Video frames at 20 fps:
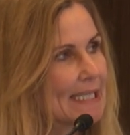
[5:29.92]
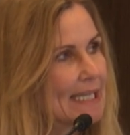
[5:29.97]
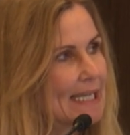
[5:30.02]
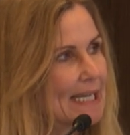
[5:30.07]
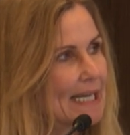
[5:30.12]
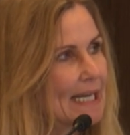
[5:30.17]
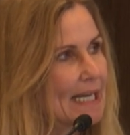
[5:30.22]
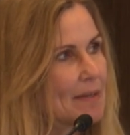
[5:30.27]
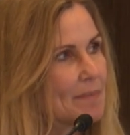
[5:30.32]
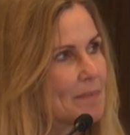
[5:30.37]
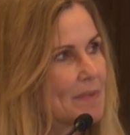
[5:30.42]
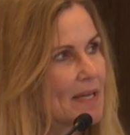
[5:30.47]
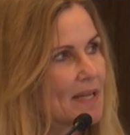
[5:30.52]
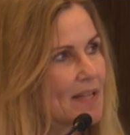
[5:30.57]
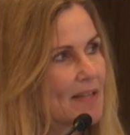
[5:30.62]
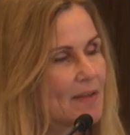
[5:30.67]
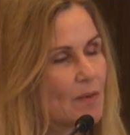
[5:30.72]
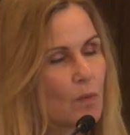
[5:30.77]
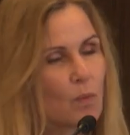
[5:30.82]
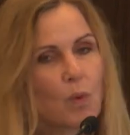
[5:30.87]

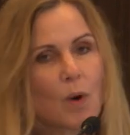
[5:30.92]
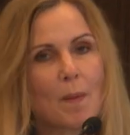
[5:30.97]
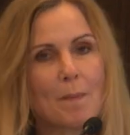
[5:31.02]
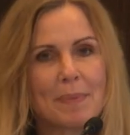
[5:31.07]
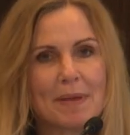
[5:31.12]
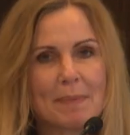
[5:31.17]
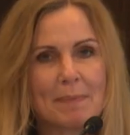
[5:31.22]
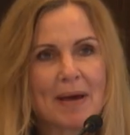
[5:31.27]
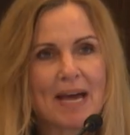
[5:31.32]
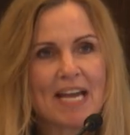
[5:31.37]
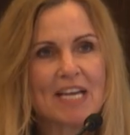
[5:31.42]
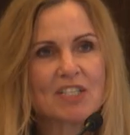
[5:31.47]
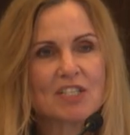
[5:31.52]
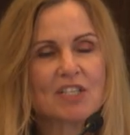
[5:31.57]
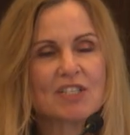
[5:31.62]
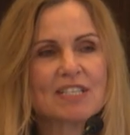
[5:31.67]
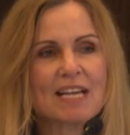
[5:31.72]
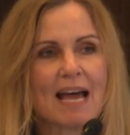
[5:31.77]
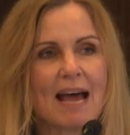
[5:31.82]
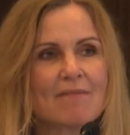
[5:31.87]
The 1B
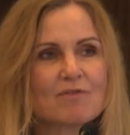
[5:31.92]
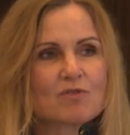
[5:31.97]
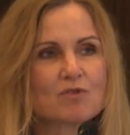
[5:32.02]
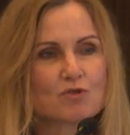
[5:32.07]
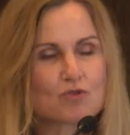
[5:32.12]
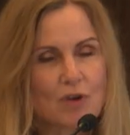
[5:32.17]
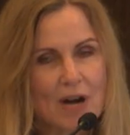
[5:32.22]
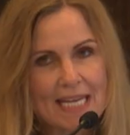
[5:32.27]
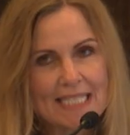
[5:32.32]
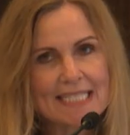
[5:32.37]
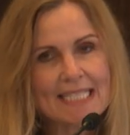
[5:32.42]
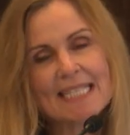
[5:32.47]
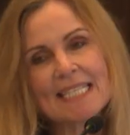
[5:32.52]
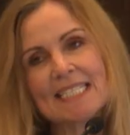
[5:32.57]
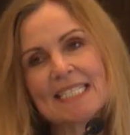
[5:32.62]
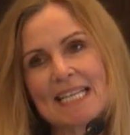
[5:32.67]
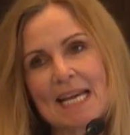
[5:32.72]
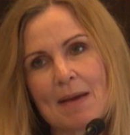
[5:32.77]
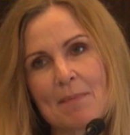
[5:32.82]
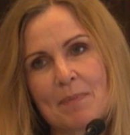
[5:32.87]
patients have greater
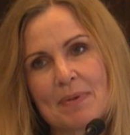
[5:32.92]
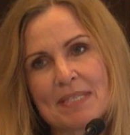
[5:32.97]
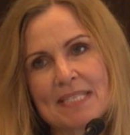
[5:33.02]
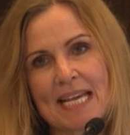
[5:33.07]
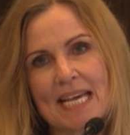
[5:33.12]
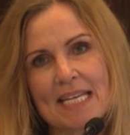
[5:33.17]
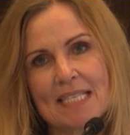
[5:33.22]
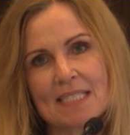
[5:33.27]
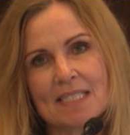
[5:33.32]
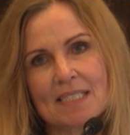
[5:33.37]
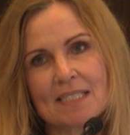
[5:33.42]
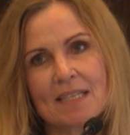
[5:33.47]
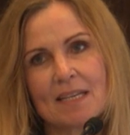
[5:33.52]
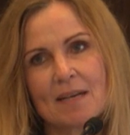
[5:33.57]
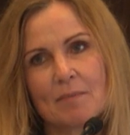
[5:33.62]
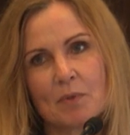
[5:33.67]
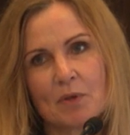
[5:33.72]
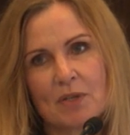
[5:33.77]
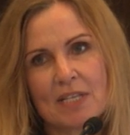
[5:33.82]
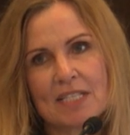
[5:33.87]
than 10%
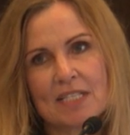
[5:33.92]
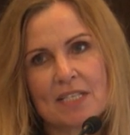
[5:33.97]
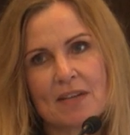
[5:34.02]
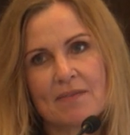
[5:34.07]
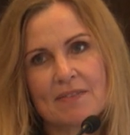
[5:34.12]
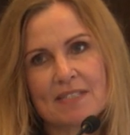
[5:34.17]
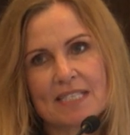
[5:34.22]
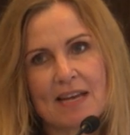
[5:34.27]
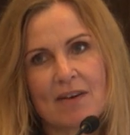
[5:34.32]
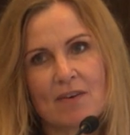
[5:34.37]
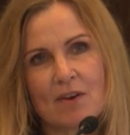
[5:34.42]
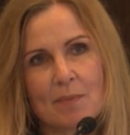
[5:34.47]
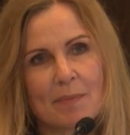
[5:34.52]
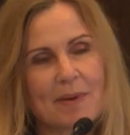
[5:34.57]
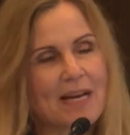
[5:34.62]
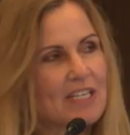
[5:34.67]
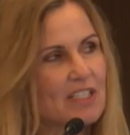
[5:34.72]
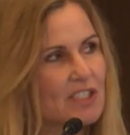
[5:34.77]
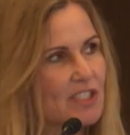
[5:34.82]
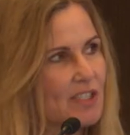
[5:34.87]
body surface area
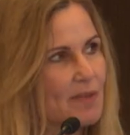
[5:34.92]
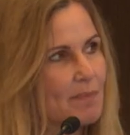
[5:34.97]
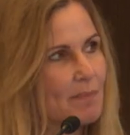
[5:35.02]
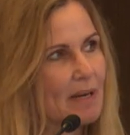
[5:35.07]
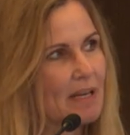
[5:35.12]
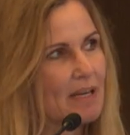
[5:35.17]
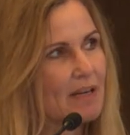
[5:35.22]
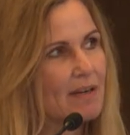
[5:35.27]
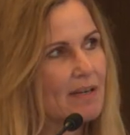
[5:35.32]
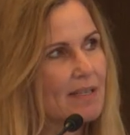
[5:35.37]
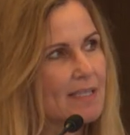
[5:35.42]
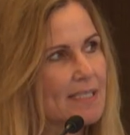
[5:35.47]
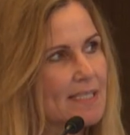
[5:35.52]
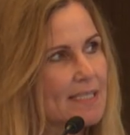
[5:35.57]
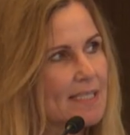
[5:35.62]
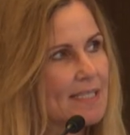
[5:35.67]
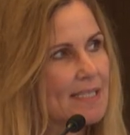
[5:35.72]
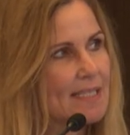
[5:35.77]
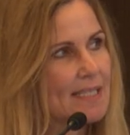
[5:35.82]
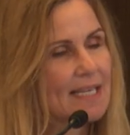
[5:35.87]
patches and
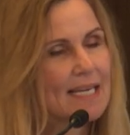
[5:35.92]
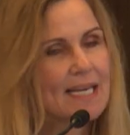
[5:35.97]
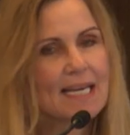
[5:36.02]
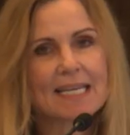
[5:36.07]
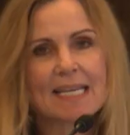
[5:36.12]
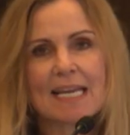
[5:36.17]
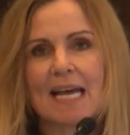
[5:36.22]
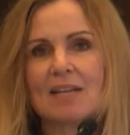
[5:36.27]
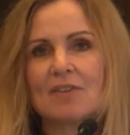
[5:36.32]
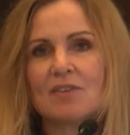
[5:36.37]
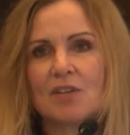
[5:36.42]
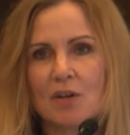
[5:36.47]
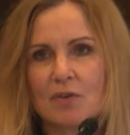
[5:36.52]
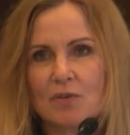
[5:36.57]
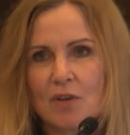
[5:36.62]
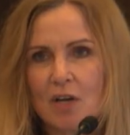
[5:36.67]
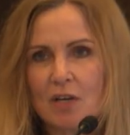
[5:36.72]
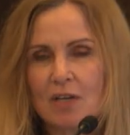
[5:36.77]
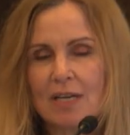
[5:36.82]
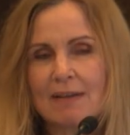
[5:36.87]
plaques. Again, no
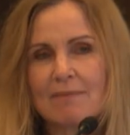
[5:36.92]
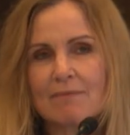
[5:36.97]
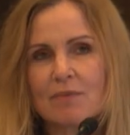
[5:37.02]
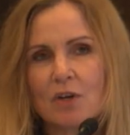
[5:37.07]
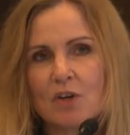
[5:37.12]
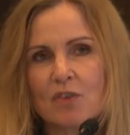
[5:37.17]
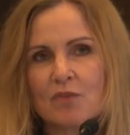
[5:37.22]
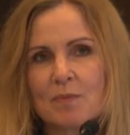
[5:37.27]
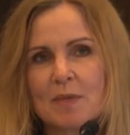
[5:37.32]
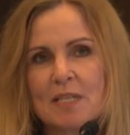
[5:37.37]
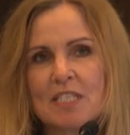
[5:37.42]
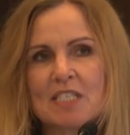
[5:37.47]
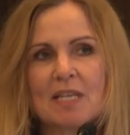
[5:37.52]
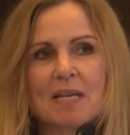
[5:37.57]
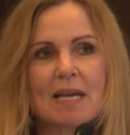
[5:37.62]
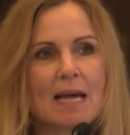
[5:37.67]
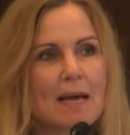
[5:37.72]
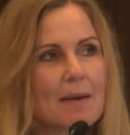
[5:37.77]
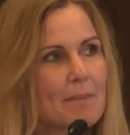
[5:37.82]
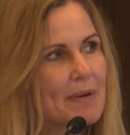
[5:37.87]
nodal involvement,
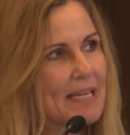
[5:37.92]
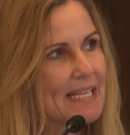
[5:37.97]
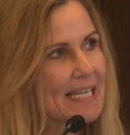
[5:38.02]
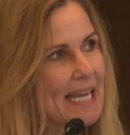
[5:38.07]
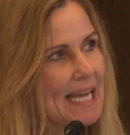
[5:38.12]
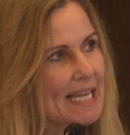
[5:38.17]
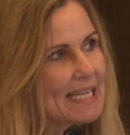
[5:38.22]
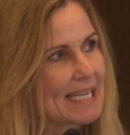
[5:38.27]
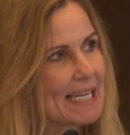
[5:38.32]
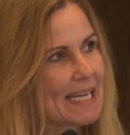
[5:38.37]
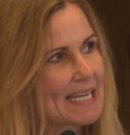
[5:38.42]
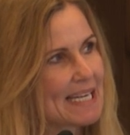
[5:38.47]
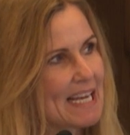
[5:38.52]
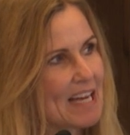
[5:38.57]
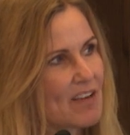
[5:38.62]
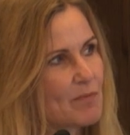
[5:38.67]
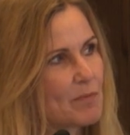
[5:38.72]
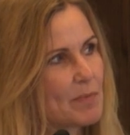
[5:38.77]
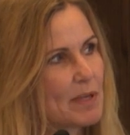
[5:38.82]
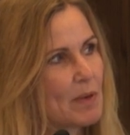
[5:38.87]
but it can
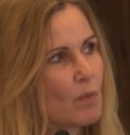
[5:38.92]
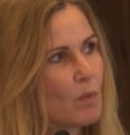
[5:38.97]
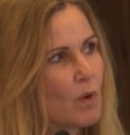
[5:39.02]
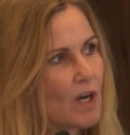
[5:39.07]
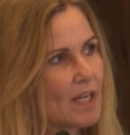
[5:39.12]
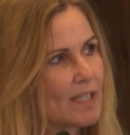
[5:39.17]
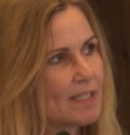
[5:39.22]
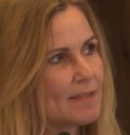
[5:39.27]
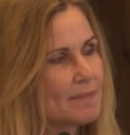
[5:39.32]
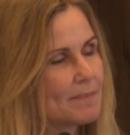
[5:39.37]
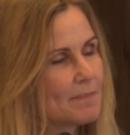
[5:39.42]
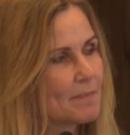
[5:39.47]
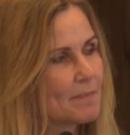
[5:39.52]
have B1.